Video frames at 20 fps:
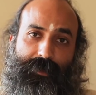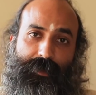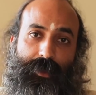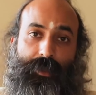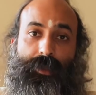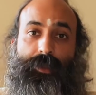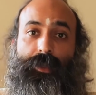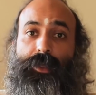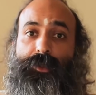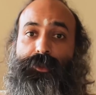
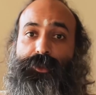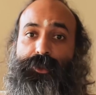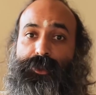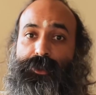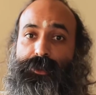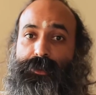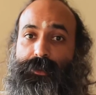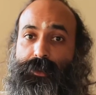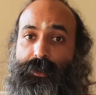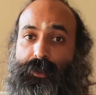
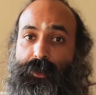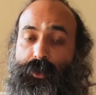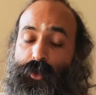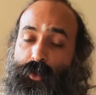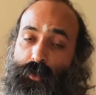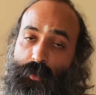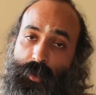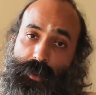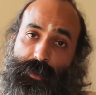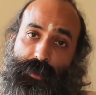Unless
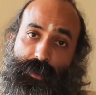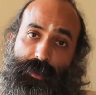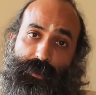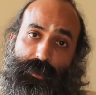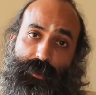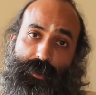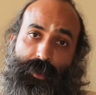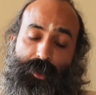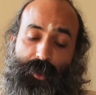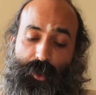you are
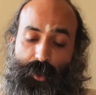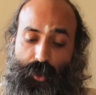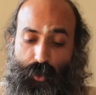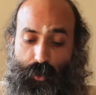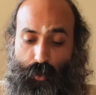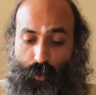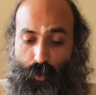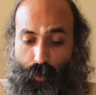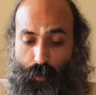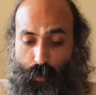there,
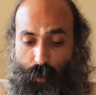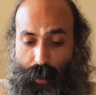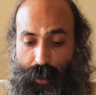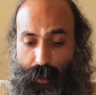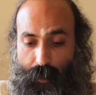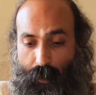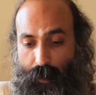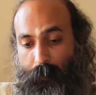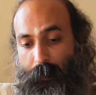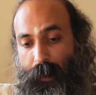you will
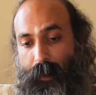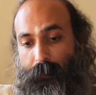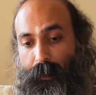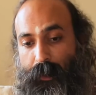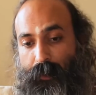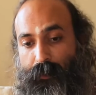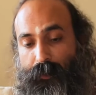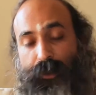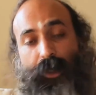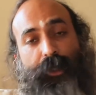not be able
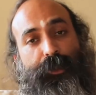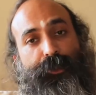to